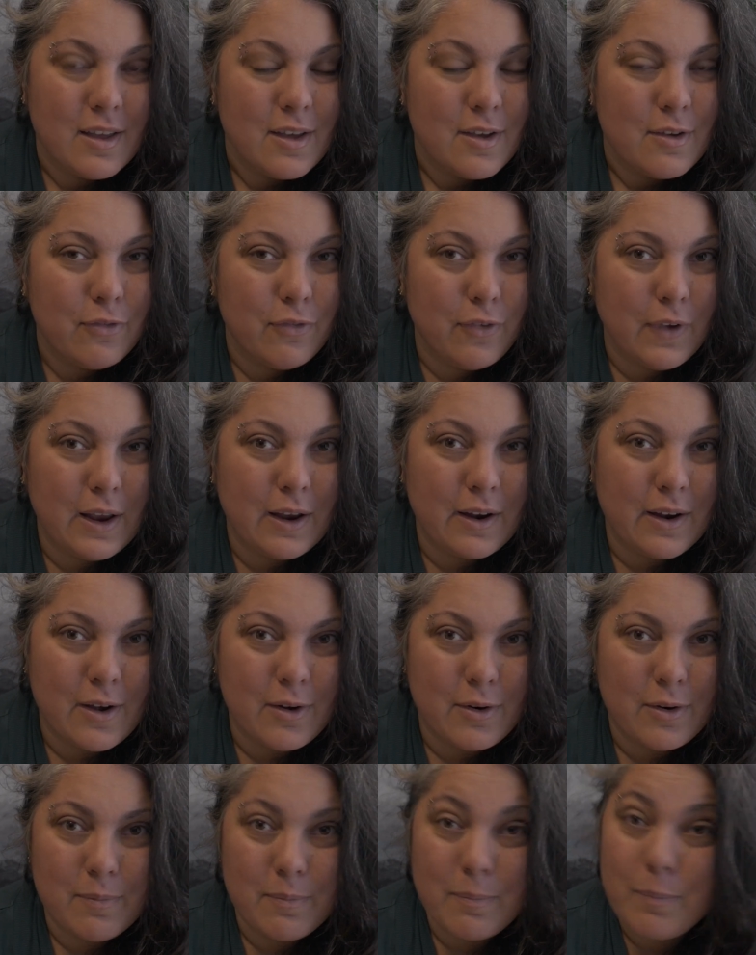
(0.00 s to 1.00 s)
figure
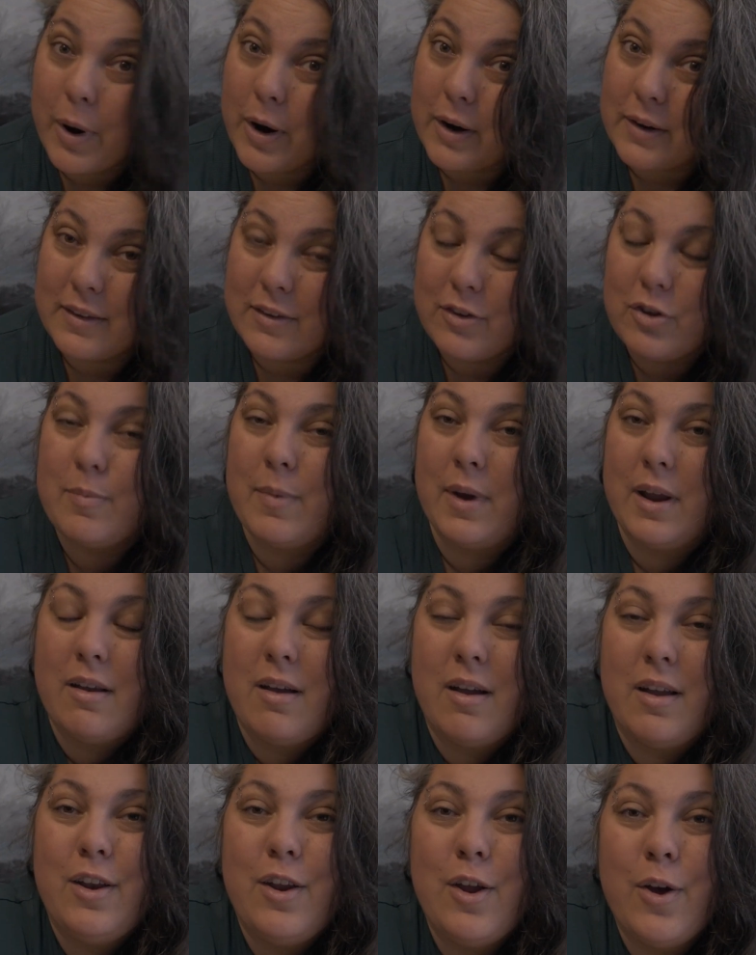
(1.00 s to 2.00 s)
out parts that you might
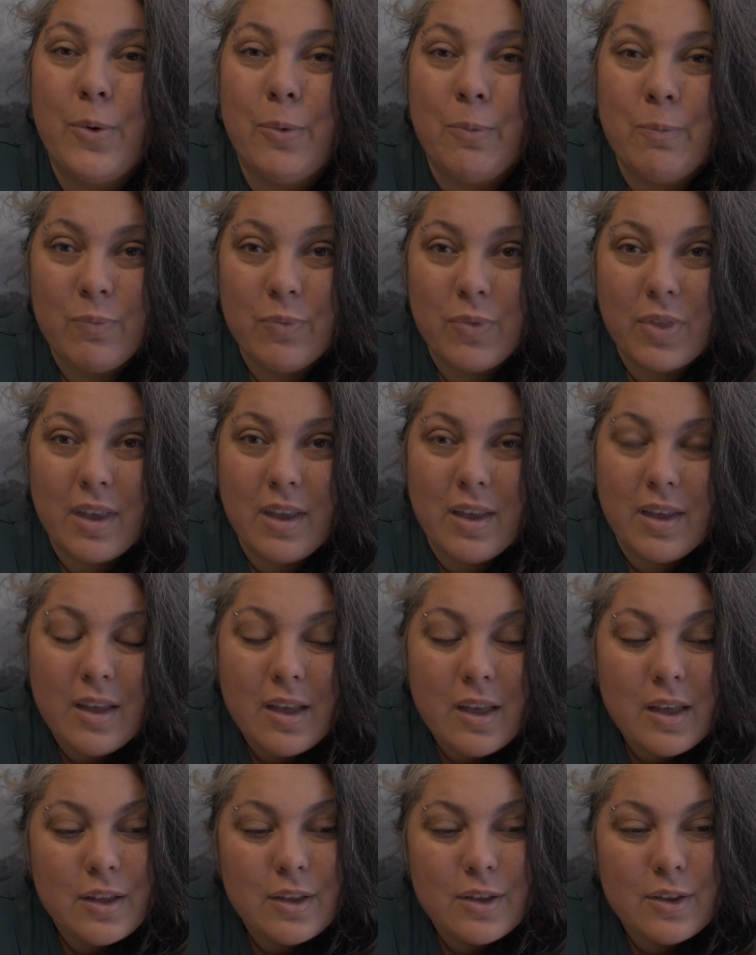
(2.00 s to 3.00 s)
not know.
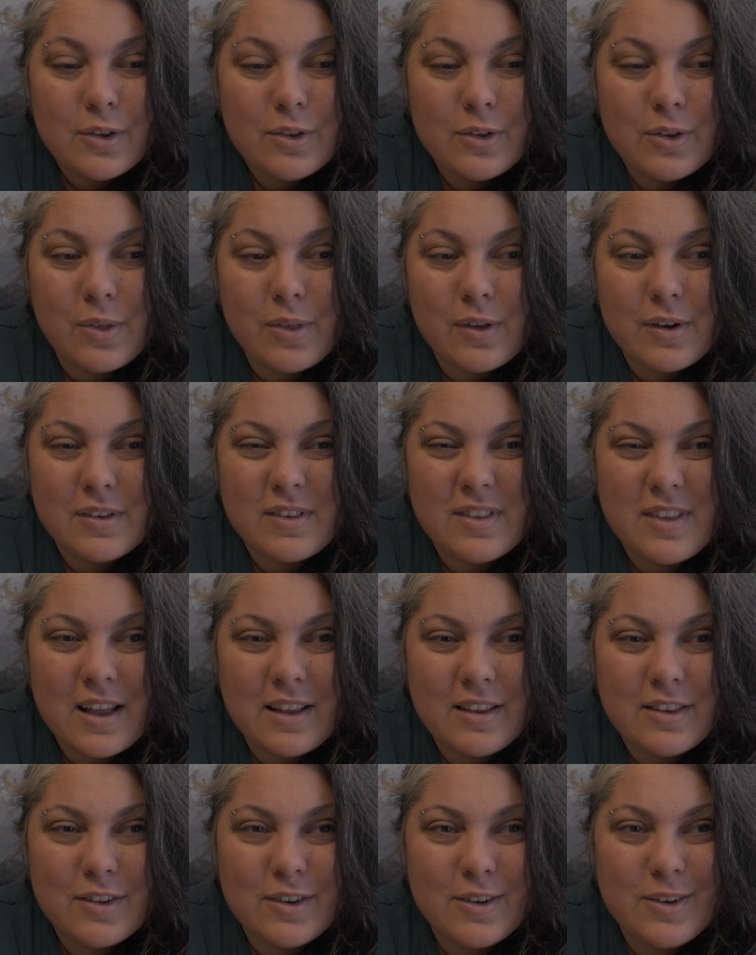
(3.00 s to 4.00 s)
So there's
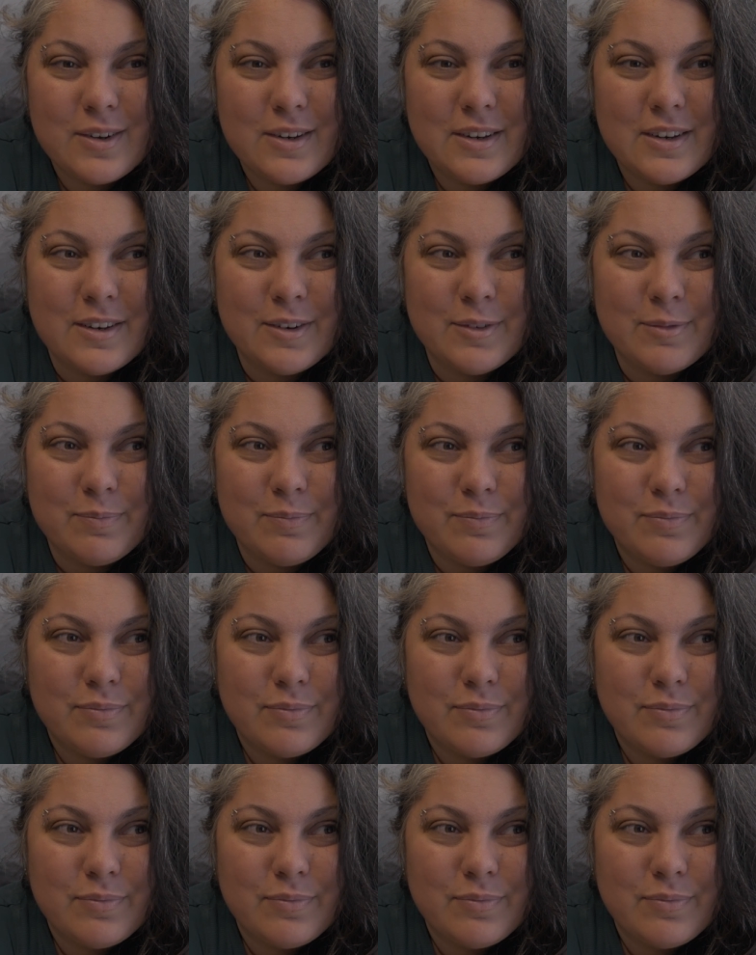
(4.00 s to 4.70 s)
that certain